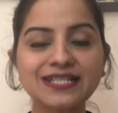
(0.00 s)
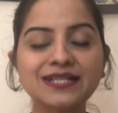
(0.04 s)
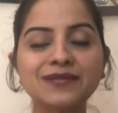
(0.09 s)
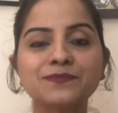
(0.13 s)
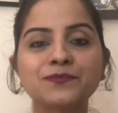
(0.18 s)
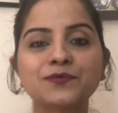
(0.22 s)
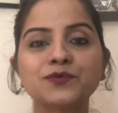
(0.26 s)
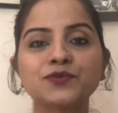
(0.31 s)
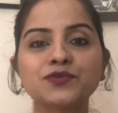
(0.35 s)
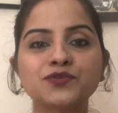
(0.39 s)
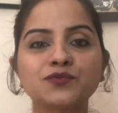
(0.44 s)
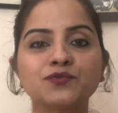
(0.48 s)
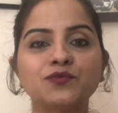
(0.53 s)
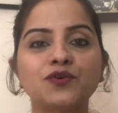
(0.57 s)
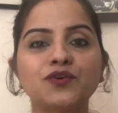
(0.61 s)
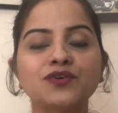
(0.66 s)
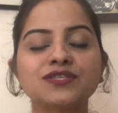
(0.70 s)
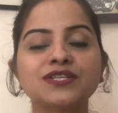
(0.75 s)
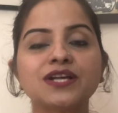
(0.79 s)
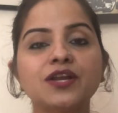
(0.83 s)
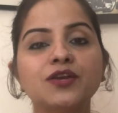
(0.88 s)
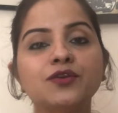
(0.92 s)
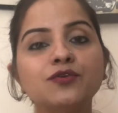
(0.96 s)
approach was
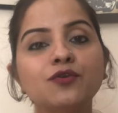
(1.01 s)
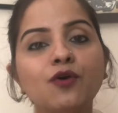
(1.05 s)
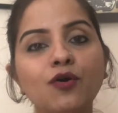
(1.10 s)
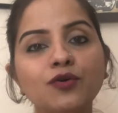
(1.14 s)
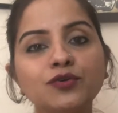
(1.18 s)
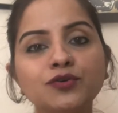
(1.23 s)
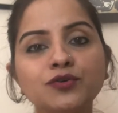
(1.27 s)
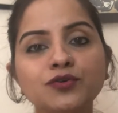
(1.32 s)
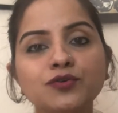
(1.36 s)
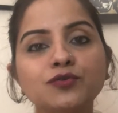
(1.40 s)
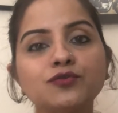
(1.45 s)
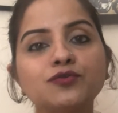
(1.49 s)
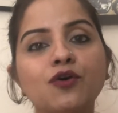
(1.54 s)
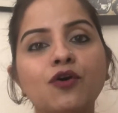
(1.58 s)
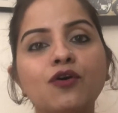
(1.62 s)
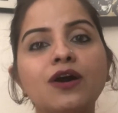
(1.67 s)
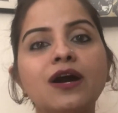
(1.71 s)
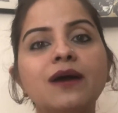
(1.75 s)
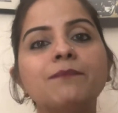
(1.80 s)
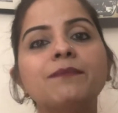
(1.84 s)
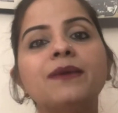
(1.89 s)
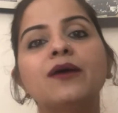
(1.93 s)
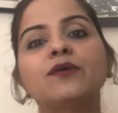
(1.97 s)
not to talk
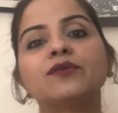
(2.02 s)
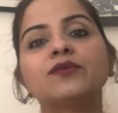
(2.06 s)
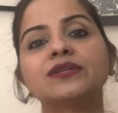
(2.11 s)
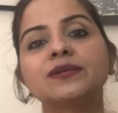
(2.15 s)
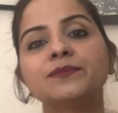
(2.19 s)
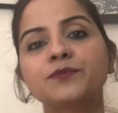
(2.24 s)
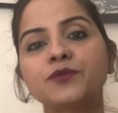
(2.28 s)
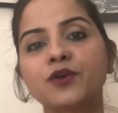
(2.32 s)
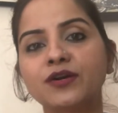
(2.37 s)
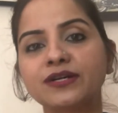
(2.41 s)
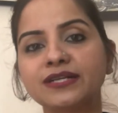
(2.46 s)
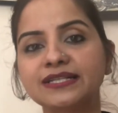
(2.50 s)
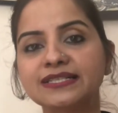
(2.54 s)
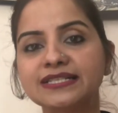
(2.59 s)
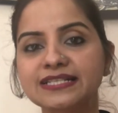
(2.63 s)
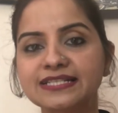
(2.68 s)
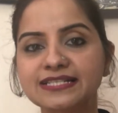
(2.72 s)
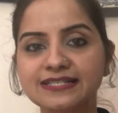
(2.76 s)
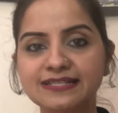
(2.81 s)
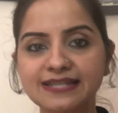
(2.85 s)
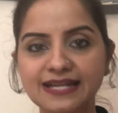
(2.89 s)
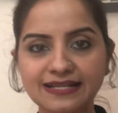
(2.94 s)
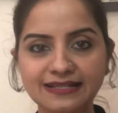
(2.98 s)
about the product
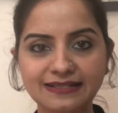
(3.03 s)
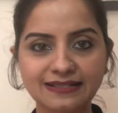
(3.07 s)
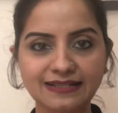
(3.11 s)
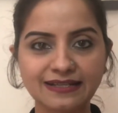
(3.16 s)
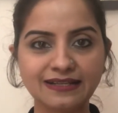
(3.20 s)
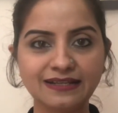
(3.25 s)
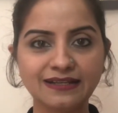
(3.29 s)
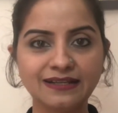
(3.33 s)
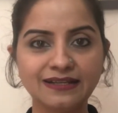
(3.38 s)
directly.